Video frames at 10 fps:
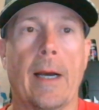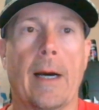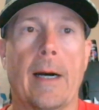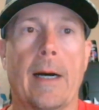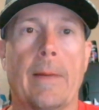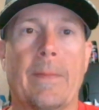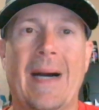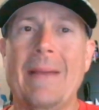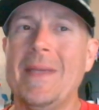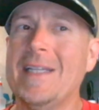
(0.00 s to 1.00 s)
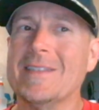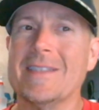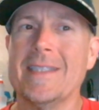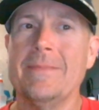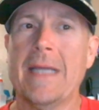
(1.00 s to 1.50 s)
Miami
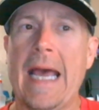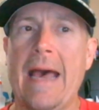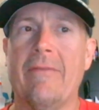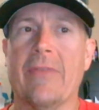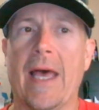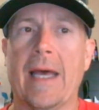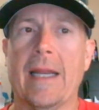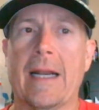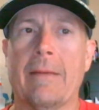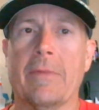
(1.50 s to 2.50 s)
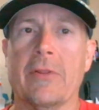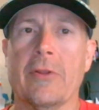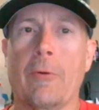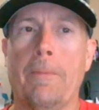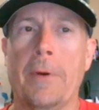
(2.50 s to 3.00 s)
doesn't seem to have that, and I'm a
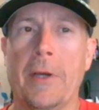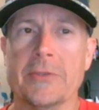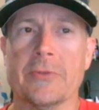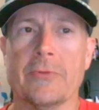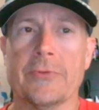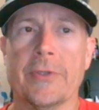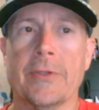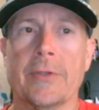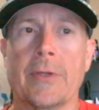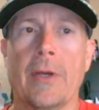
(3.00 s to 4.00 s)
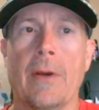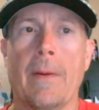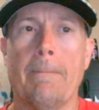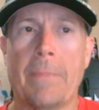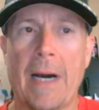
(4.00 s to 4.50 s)
little puzzled
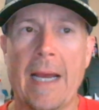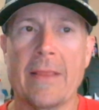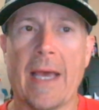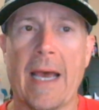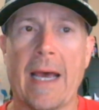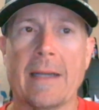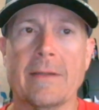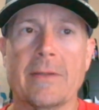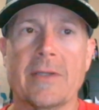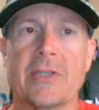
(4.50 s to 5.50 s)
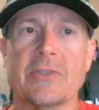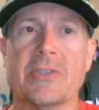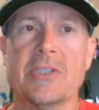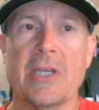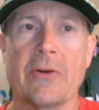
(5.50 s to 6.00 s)
by that,
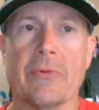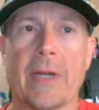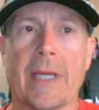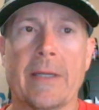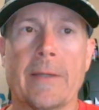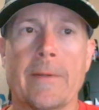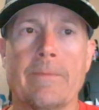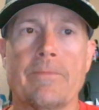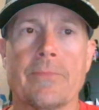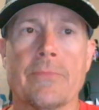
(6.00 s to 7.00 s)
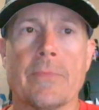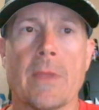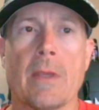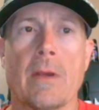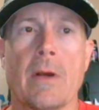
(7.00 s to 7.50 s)
considering
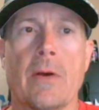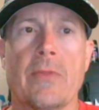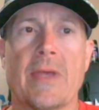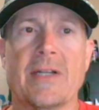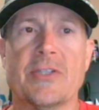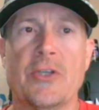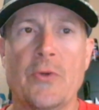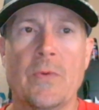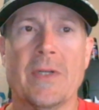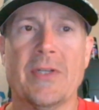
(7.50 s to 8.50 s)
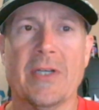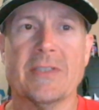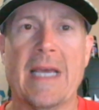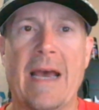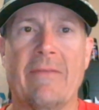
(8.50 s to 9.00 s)
that Tua
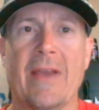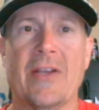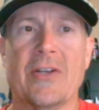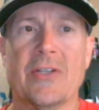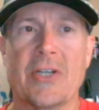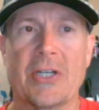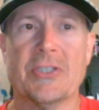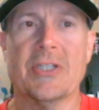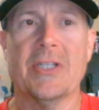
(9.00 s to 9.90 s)
does have a concussion